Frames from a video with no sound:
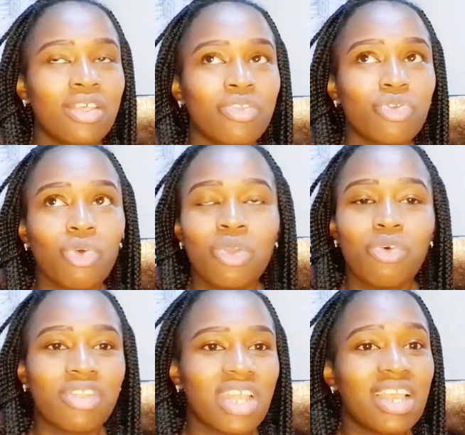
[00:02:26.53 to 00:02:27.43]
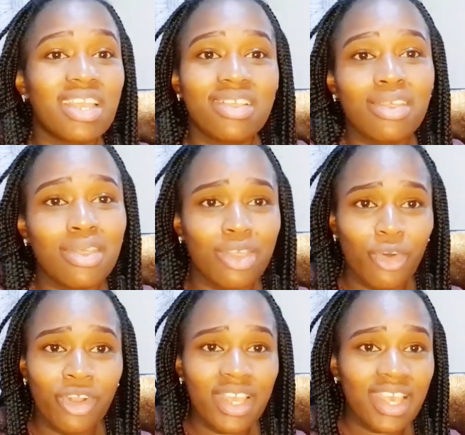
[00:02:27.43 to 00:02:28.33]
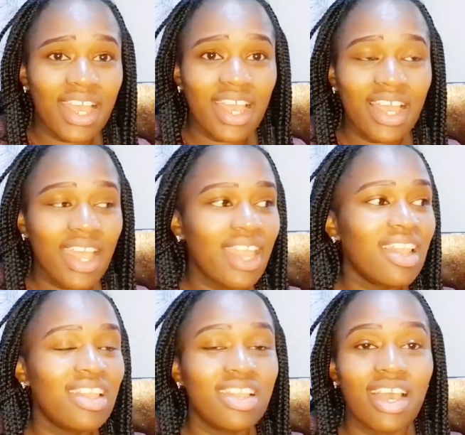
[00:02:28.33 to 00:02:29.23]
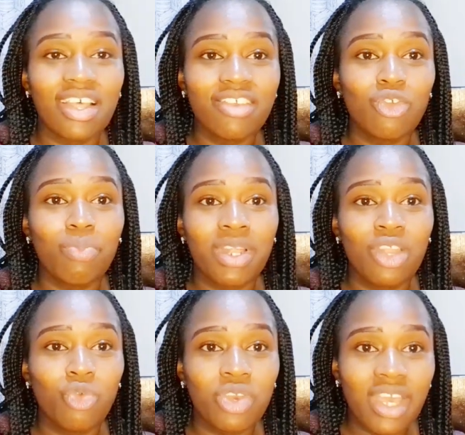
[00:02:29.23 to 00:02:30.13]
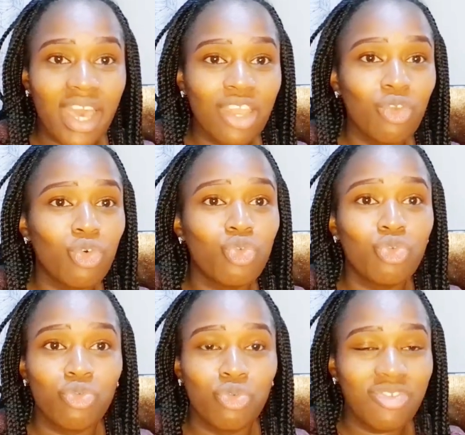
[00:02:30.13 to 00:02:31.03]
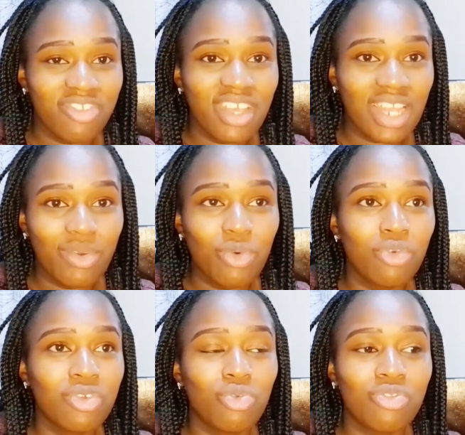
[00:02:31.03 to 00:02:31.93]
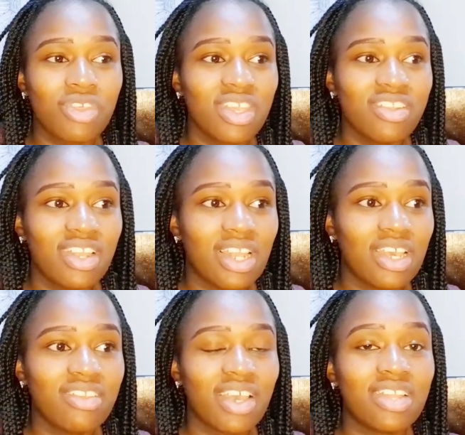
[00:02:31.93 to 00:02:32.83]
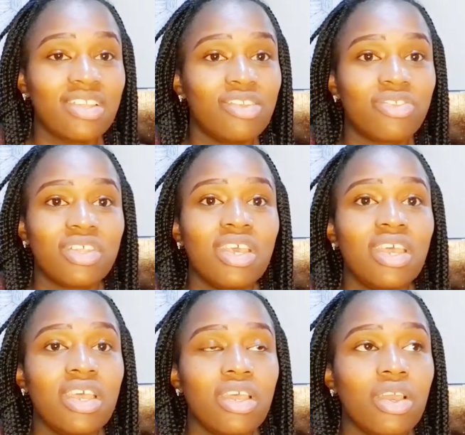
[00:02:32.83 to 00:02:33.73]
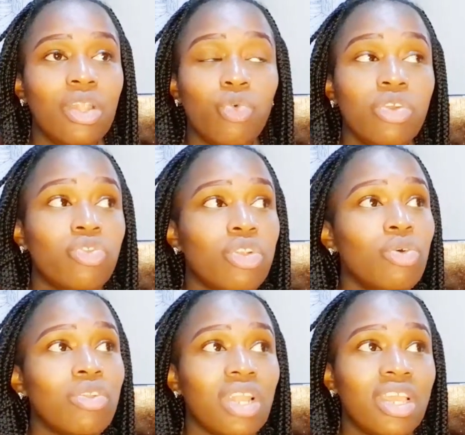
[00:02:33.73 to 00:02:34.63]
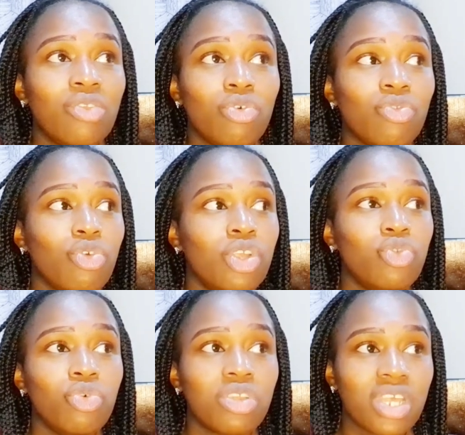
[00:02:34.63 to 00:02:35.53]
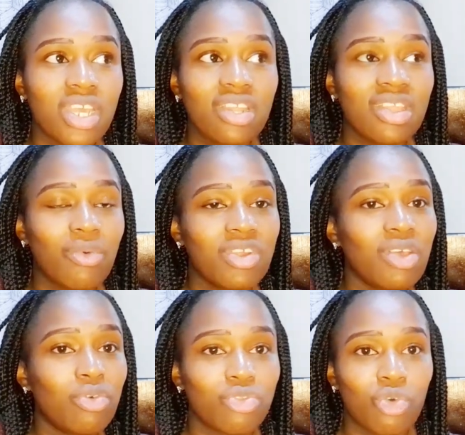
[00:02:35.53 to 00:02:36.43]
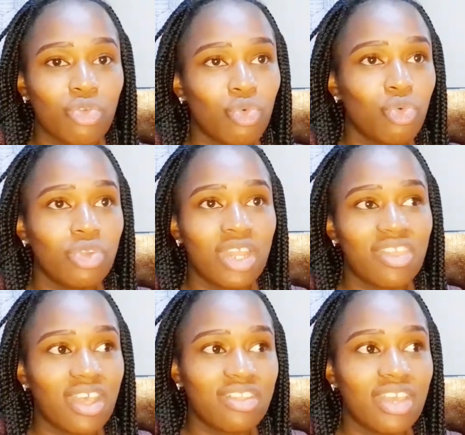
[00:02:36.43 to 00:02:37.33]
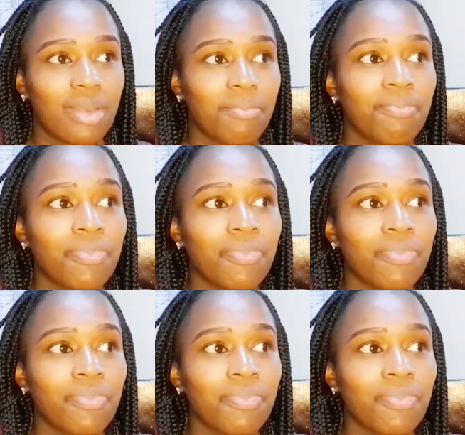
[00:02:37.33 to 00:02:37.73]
So he was like, this is the only car, kindly acha tupande tu gari ndio tusichelewe, because it was getting late and it looked like it was going to rain. The weather was not good at that time.